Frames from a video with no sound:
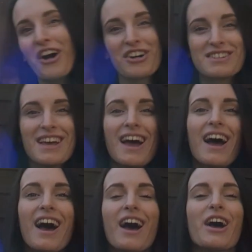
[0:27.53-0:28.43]
God.
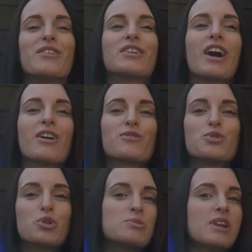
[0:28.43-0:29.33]
And kind of
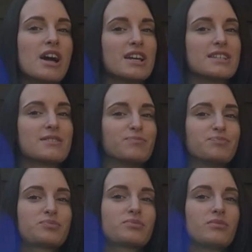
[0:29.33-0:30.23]
normalise
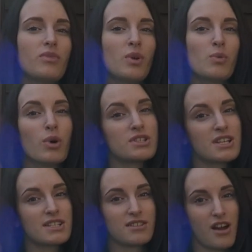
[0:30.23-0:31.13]
what
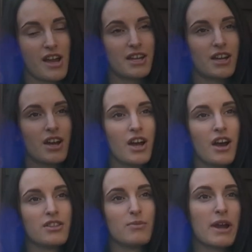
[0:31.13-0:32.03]
it's like.
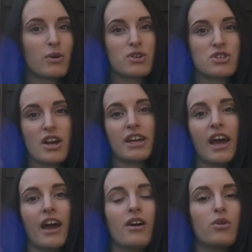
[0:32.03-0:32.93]
The main question I
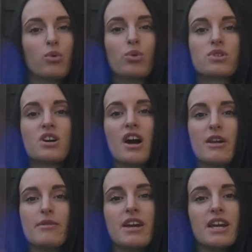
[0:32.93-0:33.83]
get all the
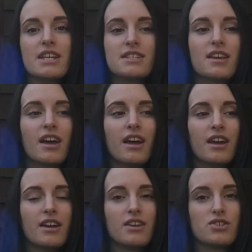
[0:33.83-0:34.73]
time
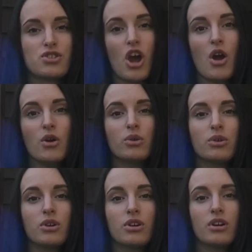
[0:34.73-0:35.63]
is Joe
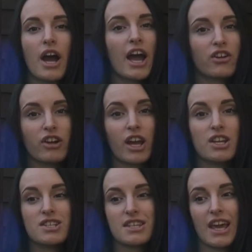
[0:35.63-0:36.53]
angry?
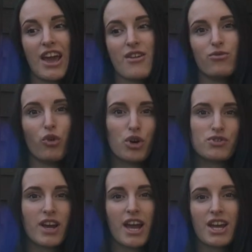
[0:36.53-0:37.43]
Does he get void
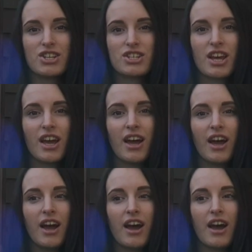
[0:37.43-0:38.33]
rage?
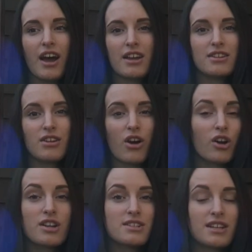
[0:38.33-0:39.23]
And
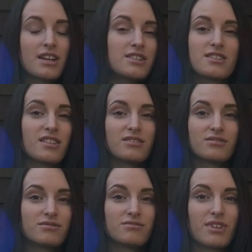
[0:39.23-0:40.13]
honestly, he
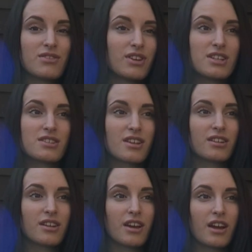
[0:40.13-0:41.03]
really
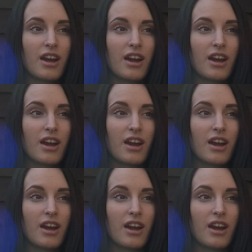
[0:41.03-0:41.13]
doesn't.